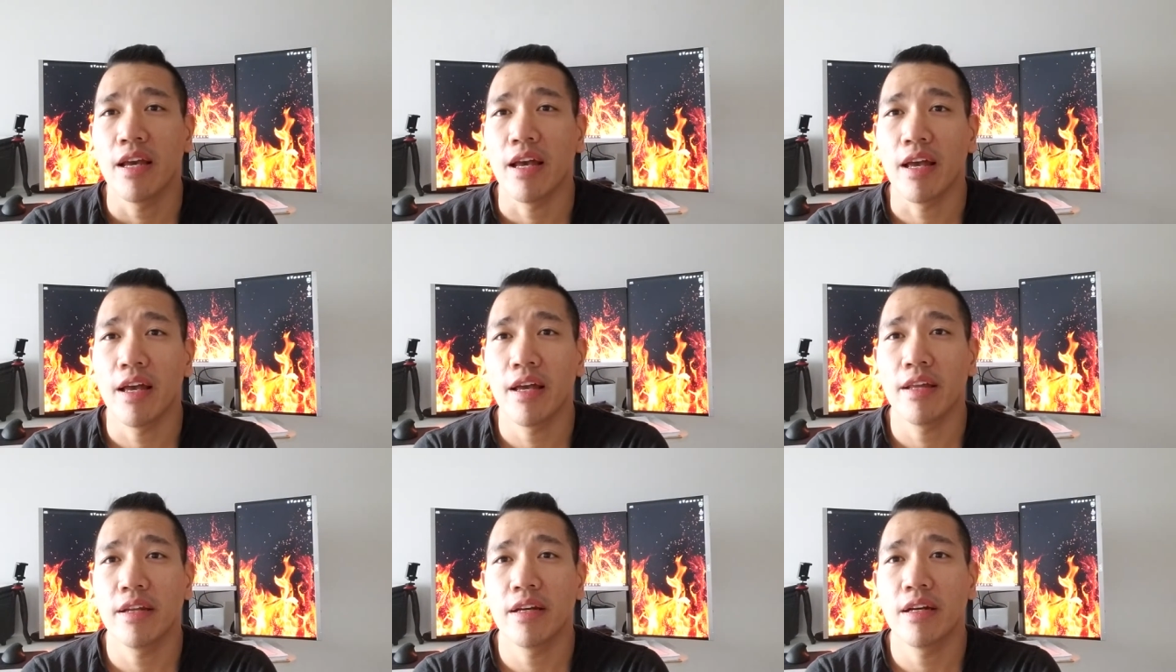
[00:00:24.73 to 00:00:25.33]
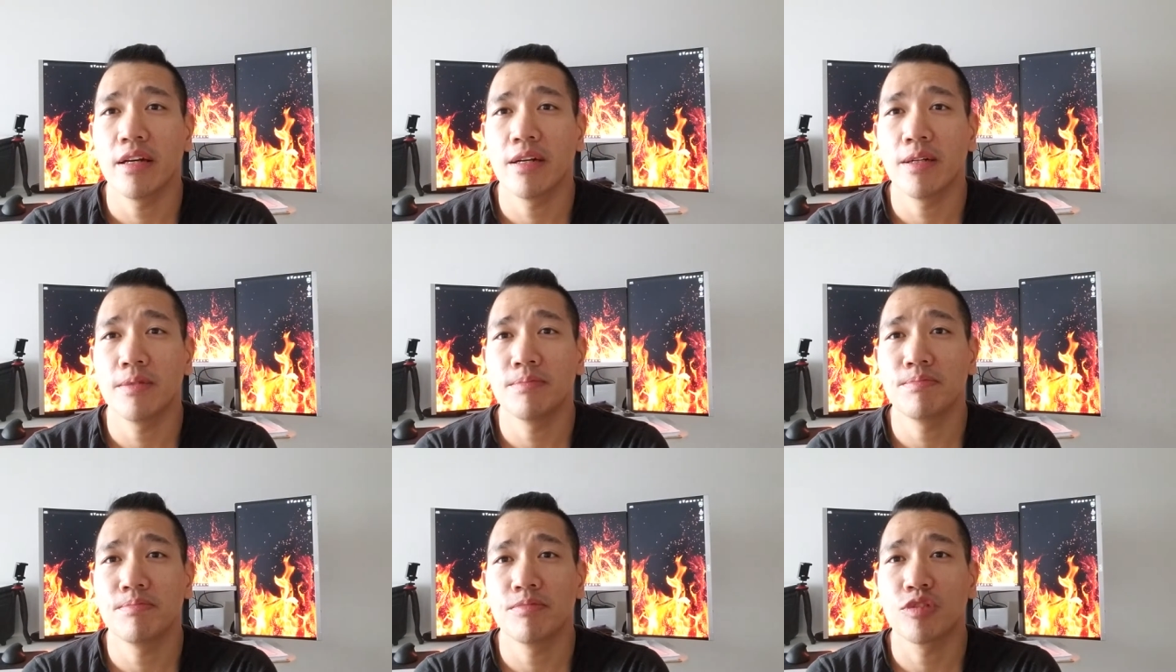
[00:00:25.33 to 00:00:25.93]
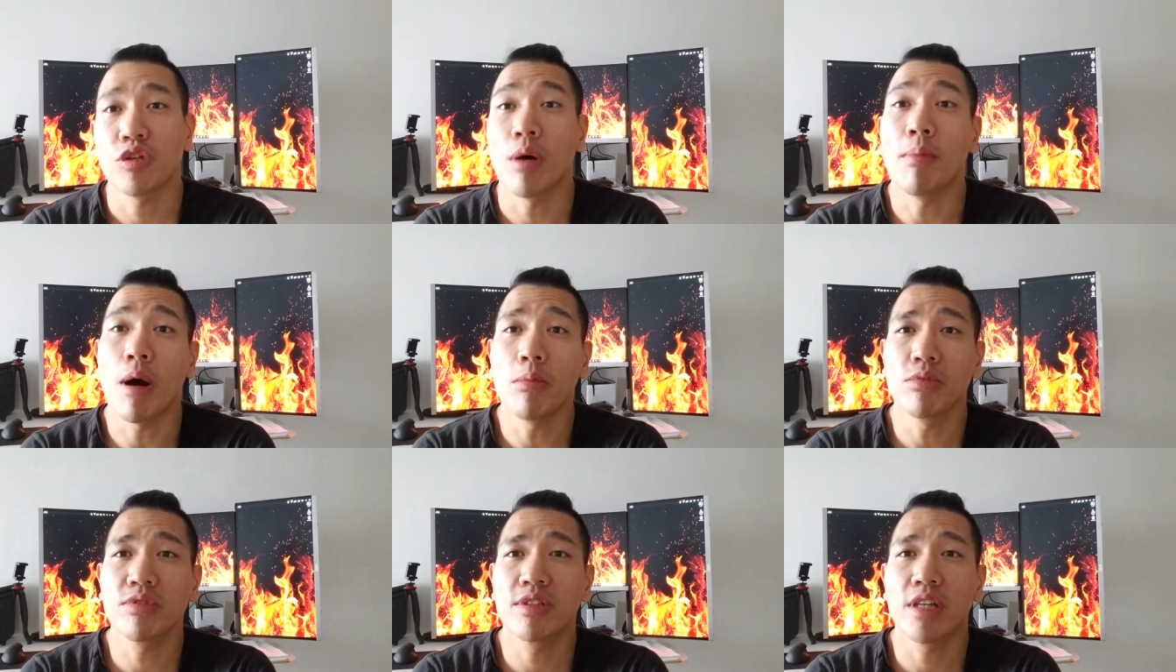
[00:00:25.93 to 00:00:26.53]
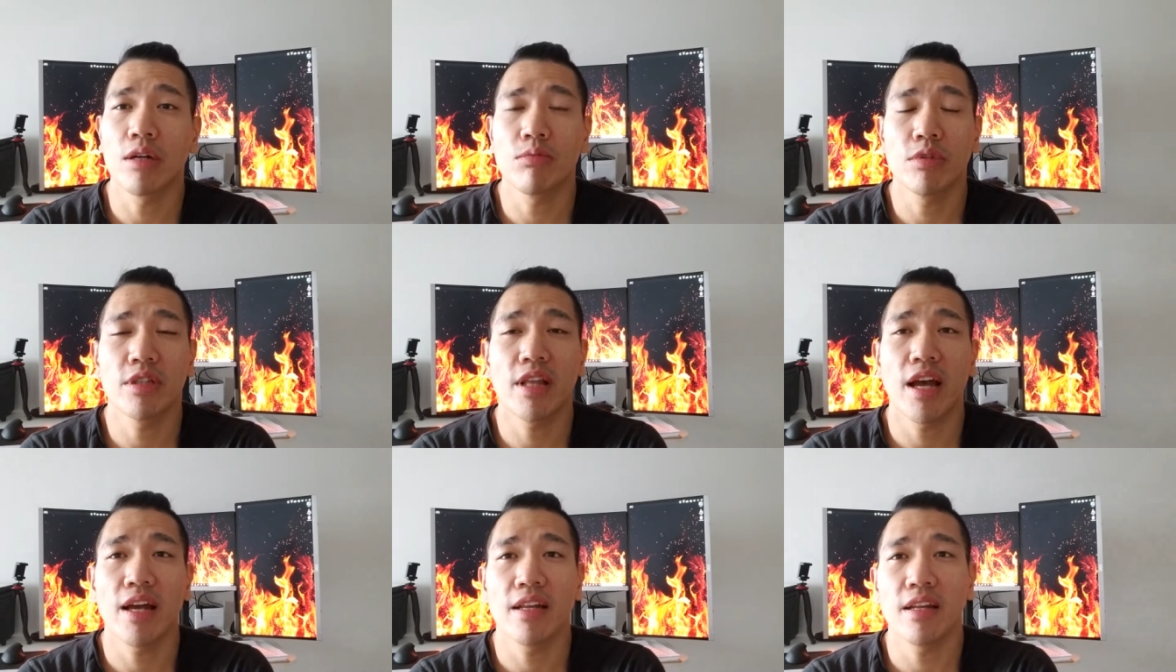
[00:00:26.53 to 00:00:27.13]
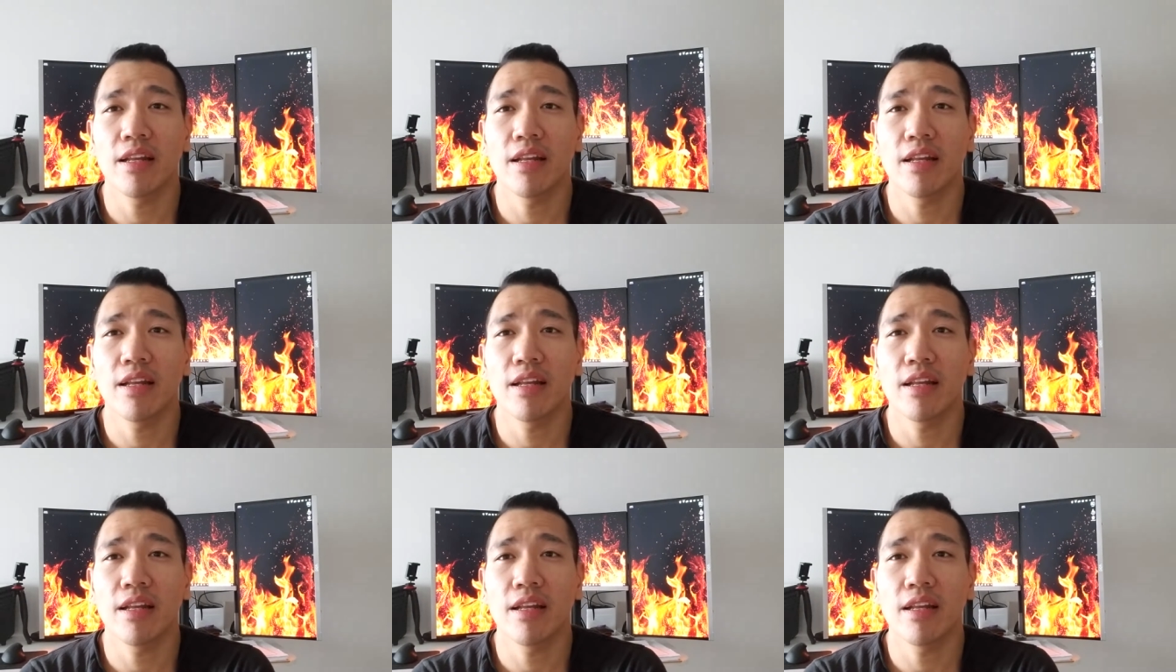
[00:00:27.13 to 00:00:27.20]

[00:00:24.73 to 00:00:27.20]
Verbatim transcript: and um, so I'm almost done with that,